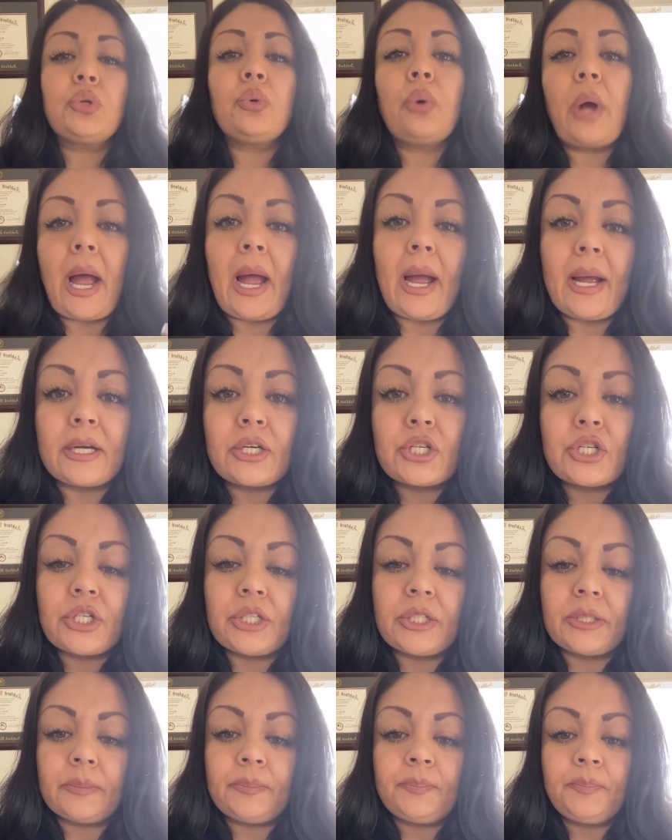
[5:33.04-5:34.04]
do
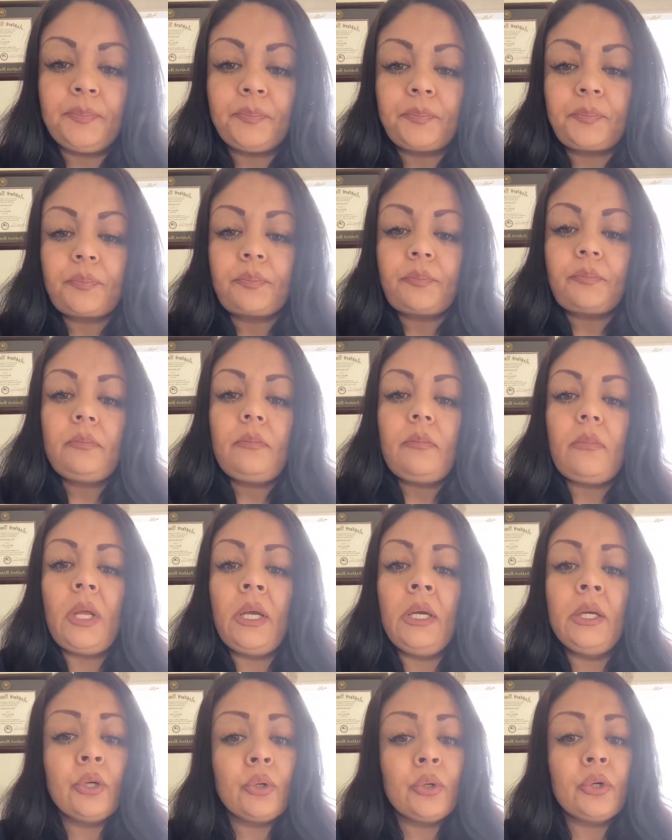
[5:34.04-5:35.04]
action
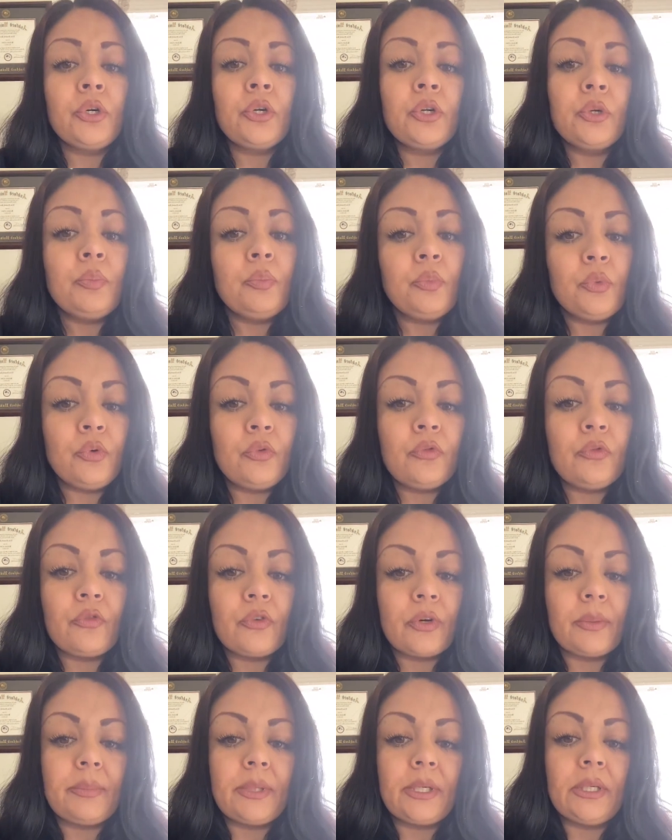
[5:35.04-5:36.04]
in order to move
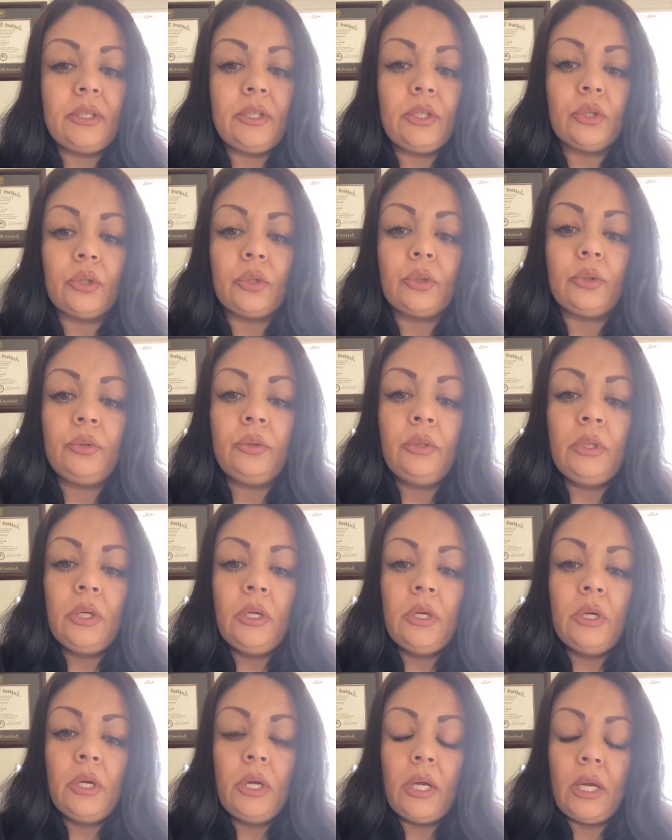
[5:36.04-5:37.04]
from it, you know?
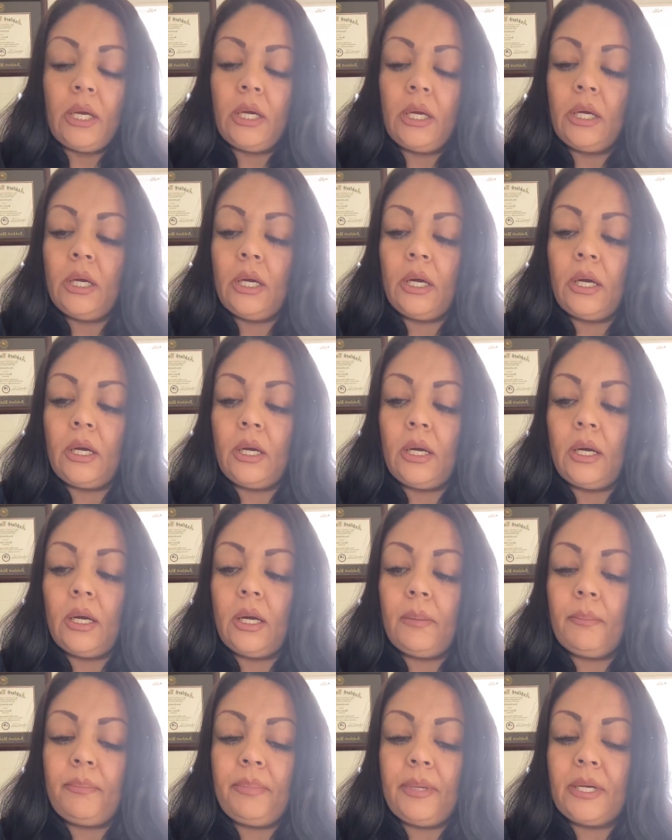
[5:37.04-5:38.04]

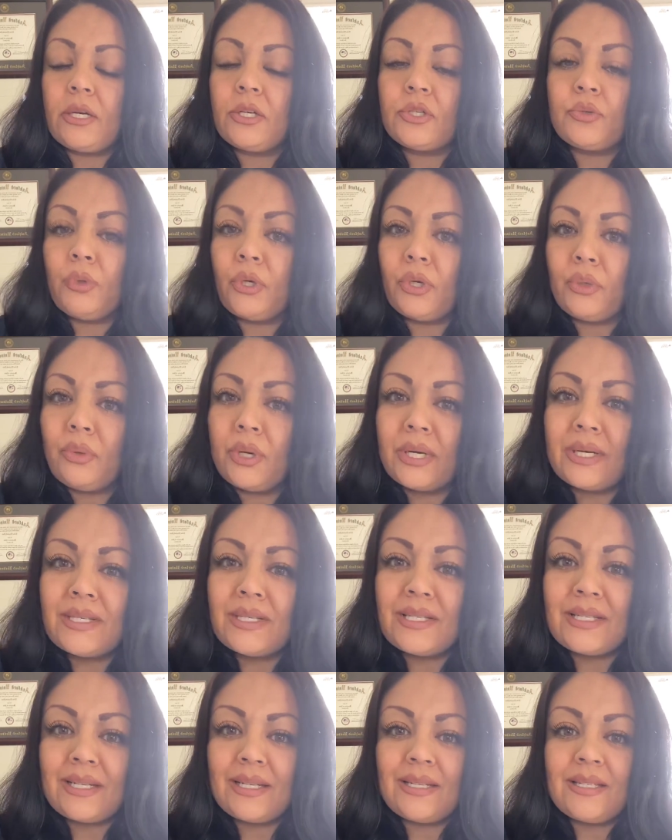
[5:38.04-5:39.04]
Because we don't want to
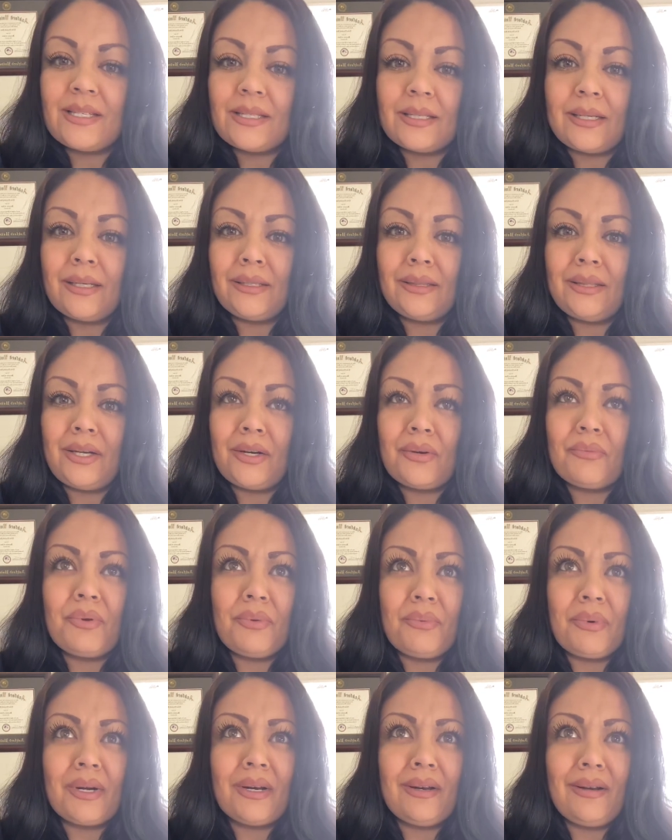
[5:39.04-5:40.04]
stay stuck there.
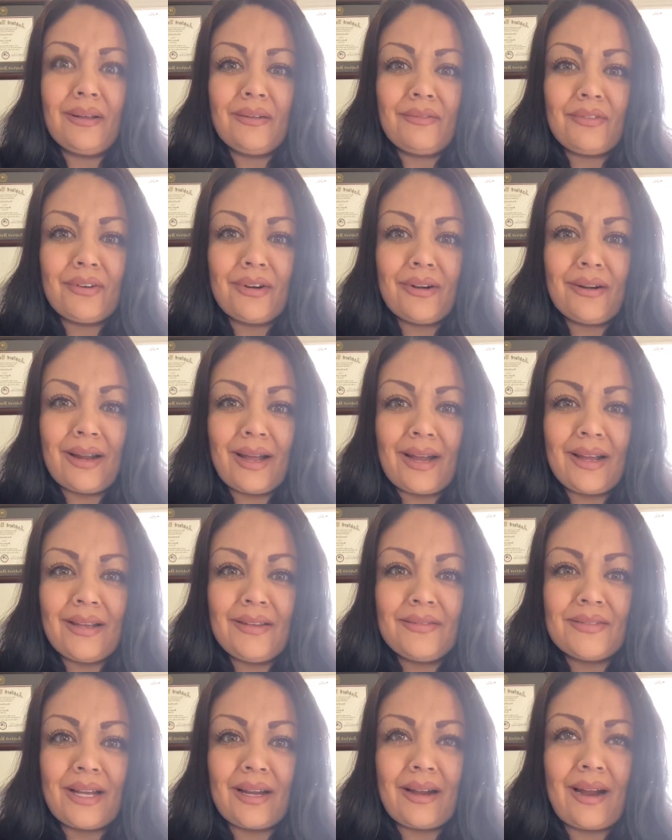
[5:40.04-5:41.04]
We want to live our
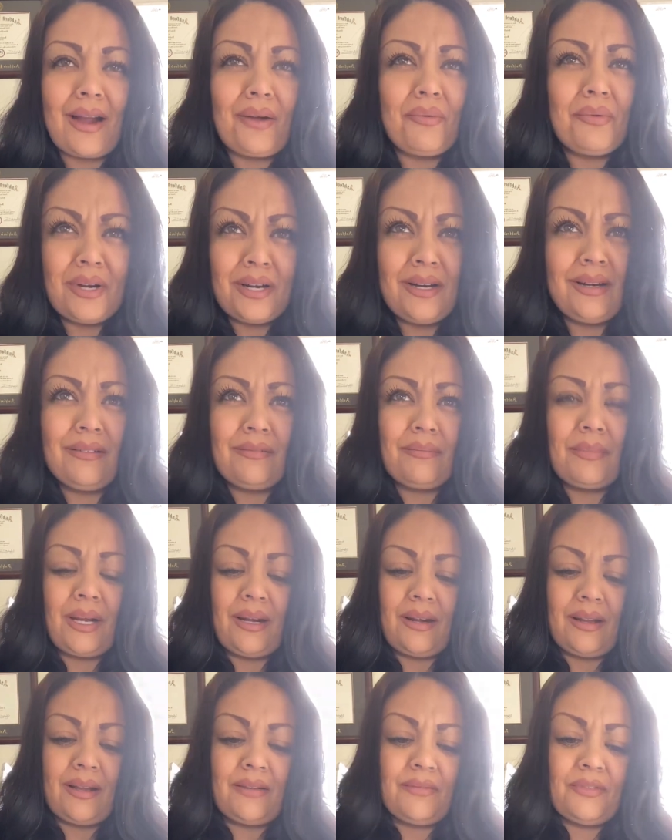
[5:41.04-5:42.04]
lives. Like, I want to live
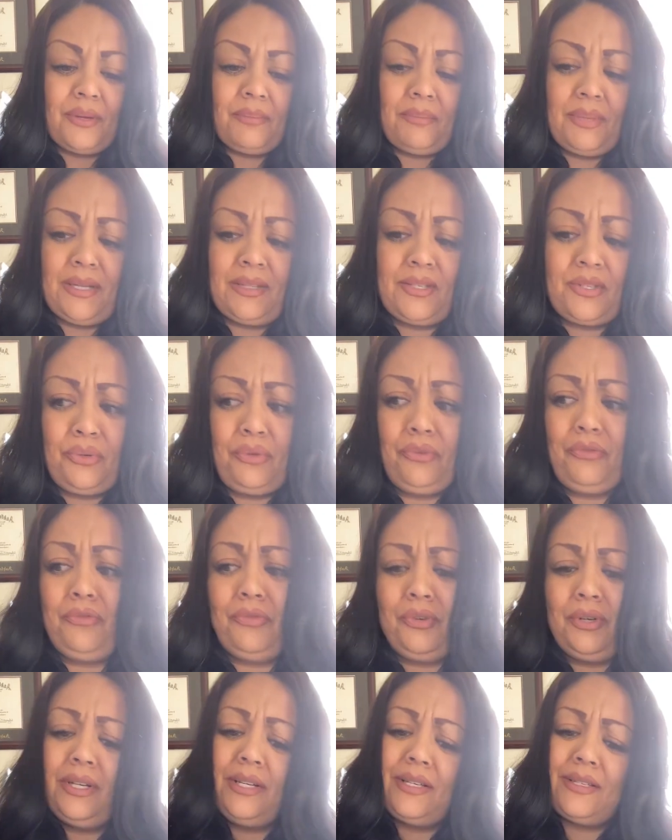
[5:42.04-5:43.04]
my life the best to the
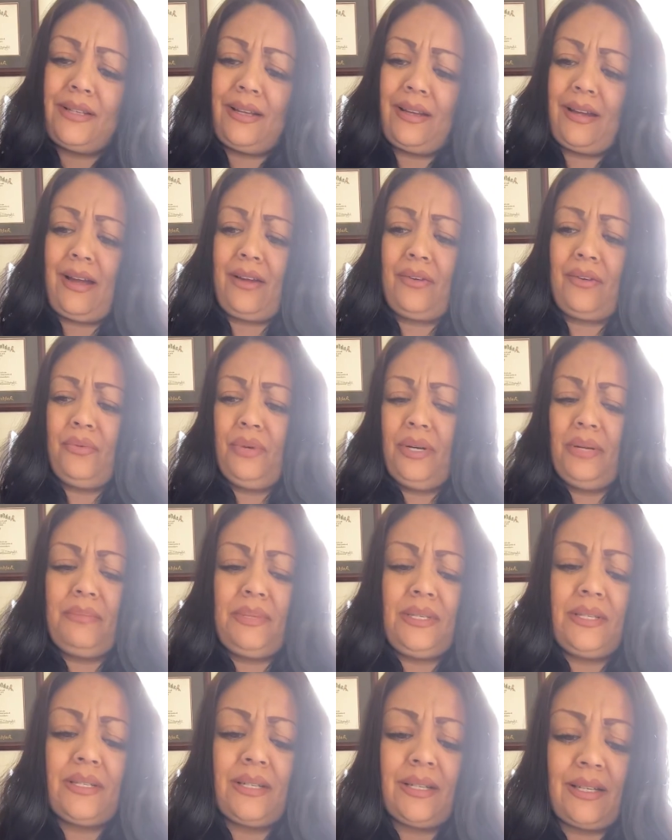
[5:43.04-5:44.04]
fullest. Like, I don't want to
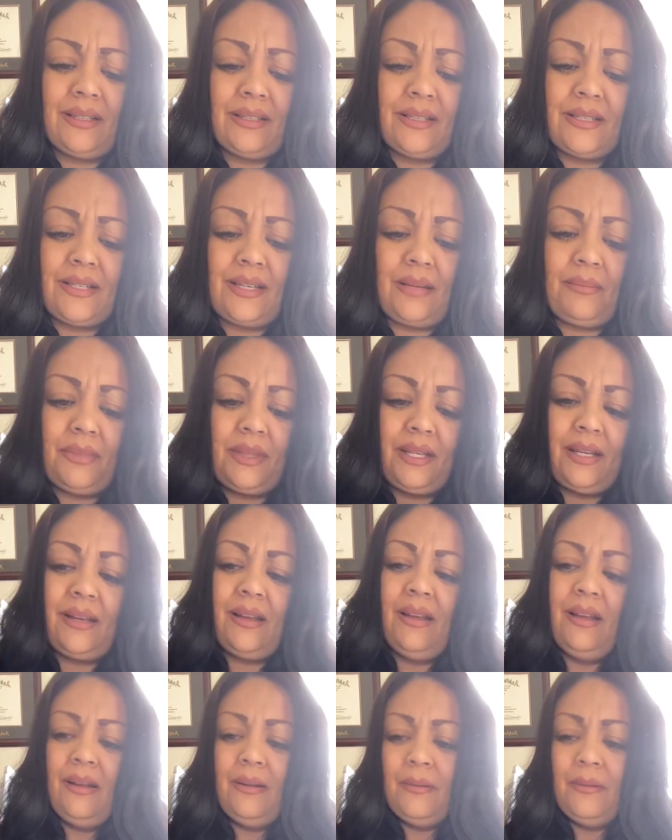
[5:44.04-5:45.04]
be stuck in the same thing